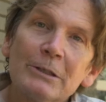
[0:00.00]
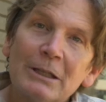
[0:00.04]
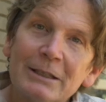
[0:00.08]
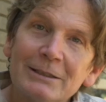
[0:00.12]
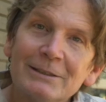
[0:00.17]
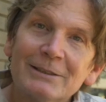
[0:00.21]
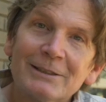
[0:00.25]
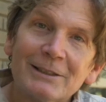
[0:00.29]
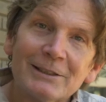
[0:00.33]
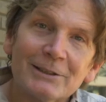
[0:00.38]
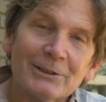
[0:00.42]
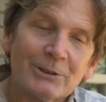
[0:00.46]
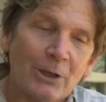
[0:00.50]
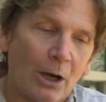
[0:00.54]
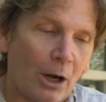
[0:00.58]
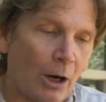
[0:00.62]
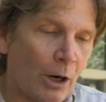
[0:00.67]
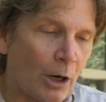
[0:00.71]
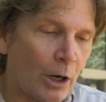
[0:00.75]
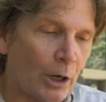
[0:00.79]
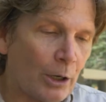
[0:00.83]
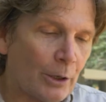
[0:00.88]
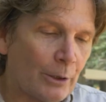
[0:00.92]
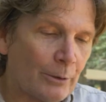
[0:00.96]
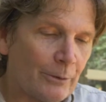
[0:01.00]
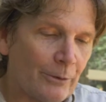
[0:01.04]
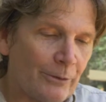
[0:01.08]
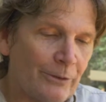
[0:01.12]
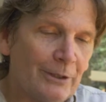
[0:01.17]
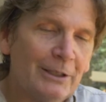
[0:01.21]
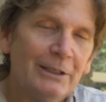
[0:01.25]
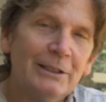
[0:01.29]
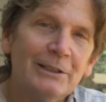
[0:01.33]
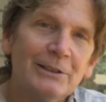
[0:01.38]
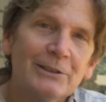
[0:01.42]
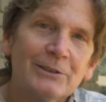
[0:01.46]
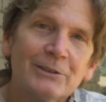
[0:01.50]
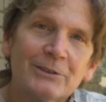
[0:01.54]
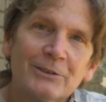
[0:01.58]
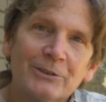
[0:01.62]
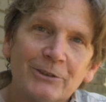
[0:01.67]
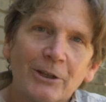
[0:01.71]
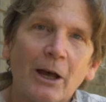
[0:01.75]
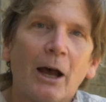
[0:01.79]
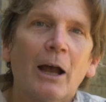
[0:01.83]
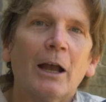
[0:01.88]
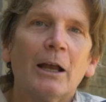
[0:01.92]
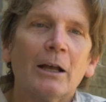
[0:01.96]
lenses are these
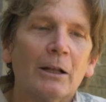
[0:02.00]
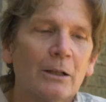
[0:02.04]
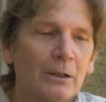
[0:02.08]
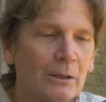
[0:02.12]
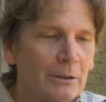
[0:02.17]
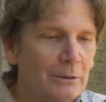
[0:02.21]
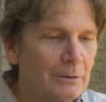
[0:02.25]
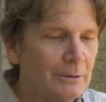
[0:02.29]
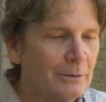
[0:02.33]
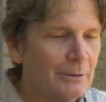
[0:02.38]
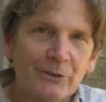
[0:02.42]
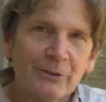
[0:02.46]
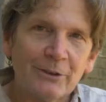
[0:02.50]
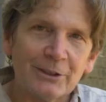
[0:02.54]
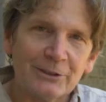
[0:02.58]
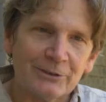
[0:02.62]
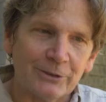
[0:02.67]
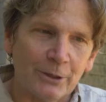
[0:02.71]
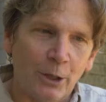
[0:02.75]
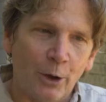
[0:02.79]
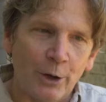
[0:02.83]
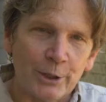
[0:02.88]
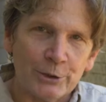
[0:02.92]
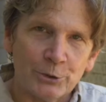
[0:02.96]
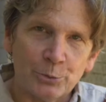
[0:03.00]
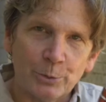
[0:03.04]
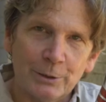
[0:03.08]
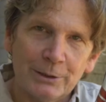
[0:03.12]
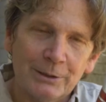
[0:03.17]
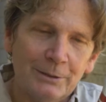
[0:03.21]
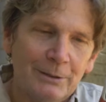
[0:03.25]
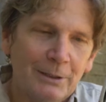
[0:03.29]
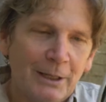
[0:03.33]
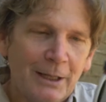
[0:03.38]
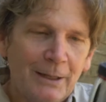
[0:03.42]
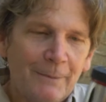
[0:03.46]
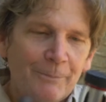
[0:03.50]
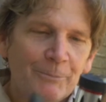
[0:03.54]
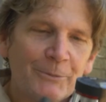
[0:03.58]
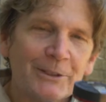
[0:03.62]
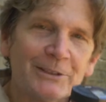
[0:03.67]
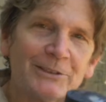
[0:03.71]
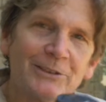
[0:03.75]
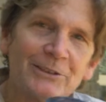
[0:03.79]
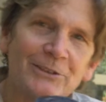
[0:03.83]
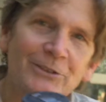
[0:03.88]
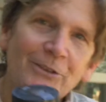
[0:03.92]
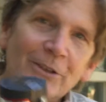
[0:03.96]
style. This large one,
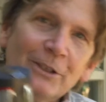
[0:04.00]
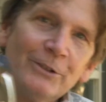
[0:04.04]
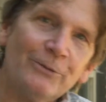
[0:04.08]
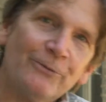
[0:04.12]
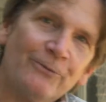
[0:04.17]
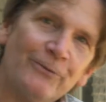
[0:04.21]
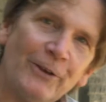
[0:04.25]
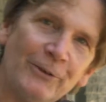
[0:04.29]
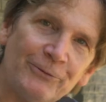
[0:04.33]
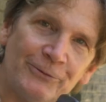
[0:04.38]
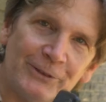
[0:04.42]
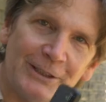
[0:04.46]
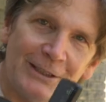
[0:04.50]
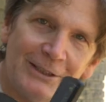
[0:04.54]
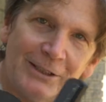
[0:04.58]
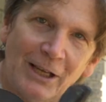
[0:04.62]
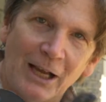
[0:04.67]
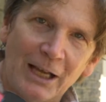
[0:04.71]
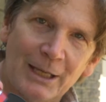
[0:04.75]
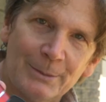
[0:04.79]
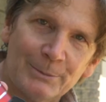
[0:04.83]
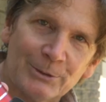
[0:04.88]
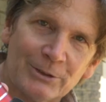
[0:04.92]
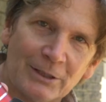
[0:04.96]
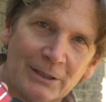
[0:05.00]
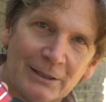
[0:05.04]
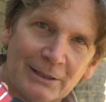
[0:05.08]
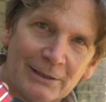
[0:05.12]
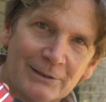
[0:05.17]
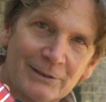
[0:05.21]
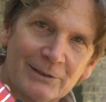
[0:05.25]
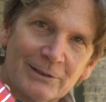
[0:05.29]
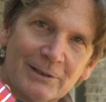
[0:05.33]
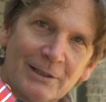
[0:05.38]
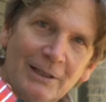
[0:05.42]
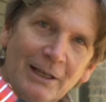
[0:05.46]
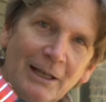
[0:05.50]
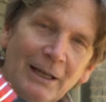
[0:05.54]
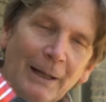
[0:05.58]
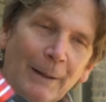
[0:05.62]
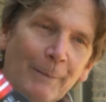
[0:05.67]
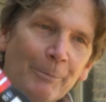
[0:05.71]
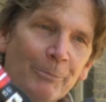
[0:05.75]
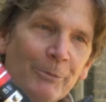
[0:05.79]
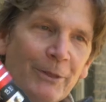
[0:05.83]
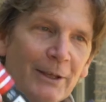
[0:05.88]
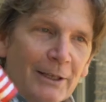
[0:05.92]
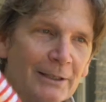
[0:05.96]
this is the 50 times lens.
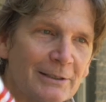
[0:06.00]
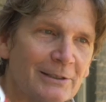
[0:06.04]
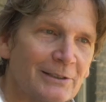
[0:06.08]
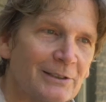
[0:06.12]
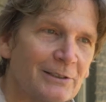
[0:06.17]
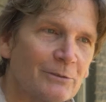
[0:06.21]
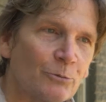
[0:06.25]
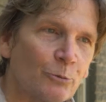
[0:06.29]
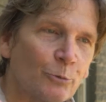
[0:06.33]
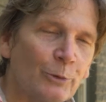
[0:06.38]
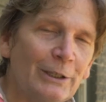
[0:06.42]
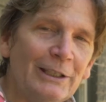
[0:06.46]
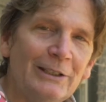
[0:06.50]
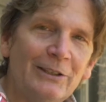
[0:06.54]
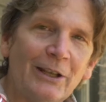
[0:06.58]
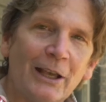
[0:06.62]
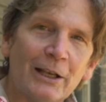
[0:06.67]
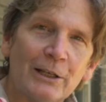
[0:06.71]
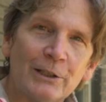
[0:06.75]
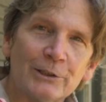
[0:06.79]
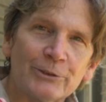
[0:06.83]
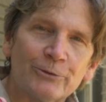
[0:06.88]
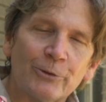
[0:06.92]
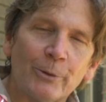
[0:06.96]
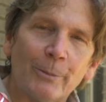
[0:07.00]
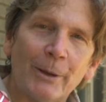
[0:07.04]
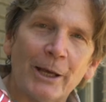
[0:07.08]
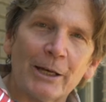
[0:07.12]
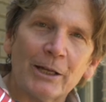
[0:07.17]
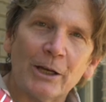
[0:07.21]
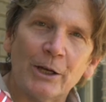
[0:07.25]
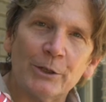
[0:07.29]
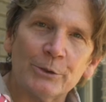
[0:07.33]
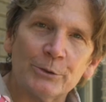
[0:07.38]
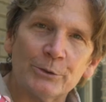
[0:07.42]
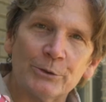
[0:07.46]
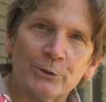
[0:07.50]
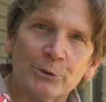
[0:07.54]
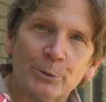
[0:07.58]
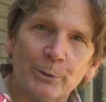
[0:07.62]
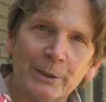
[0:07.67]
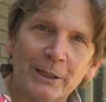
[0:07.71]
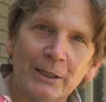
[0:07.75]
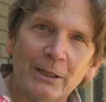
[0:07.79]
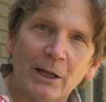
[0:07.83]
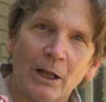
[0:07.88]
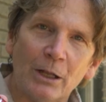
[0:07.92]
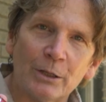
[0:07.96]
This retails for about
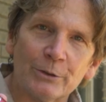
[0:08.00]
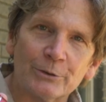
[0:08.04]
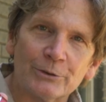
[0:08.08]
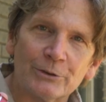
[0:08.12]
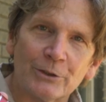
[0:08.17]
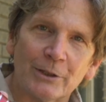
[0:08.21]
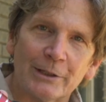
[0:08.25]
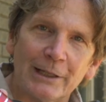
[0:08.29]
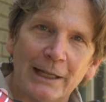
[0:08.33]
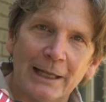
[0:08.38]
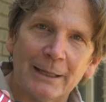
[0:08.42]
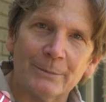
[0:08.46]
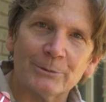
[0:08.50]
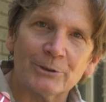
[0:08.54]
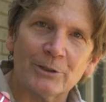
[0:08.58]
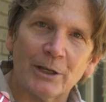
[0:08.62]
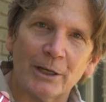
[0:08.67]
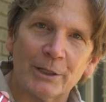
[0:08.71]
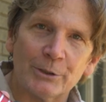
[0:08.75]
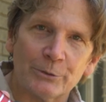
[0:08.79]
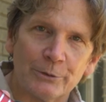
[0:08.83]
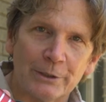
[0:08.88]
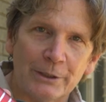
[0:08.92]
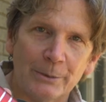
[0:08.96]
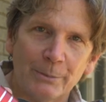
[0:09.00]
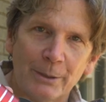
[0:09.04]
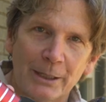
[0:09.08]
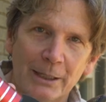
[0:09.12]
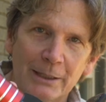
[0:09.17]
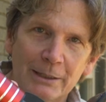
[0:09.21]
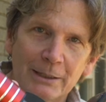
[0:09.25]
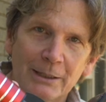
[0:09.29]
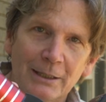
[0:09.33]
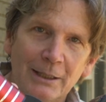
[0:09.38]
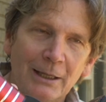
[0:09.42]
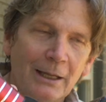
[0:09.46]
$120 on Amazon or eBay.